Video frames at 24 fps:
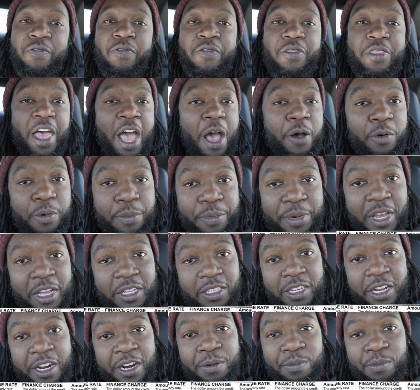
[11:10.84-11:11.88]
That would be a
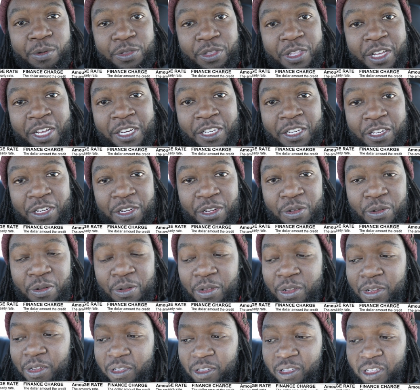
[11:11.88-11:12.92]
terrible thing to do.
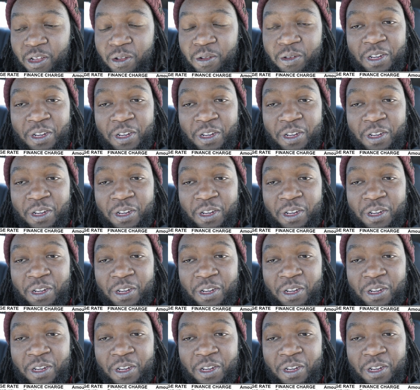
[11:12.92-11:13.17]
So